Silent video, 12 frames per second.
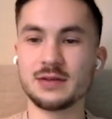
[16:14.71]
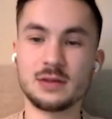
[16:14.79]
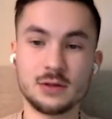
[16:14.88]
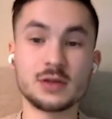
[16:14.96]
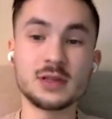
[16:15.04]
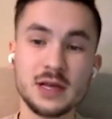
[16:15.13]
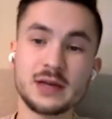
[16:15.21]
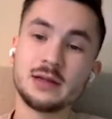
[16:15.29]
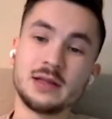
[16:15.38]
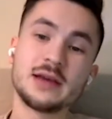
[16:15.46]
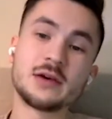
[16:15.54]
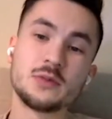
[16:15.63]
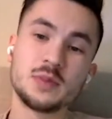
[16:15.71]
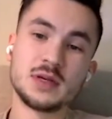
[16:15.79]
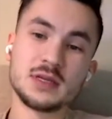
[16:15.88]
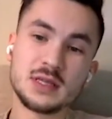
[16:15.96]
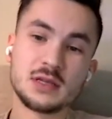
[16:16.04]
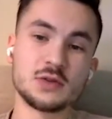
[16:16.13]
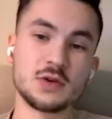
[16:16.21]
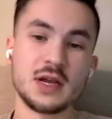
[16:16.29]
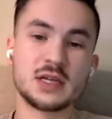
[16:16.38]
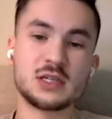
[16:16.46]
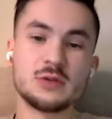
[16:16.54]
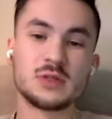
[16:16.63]
that looked like a lego piece that you
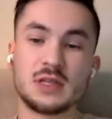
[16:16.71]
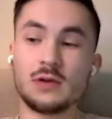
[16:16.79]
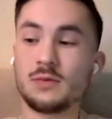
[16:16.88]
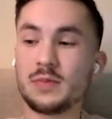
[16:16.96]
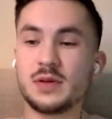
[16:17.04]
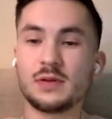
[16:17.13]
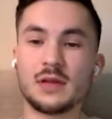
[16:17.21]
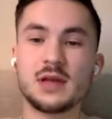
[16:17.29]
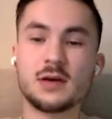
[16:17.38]
could actually still build mm.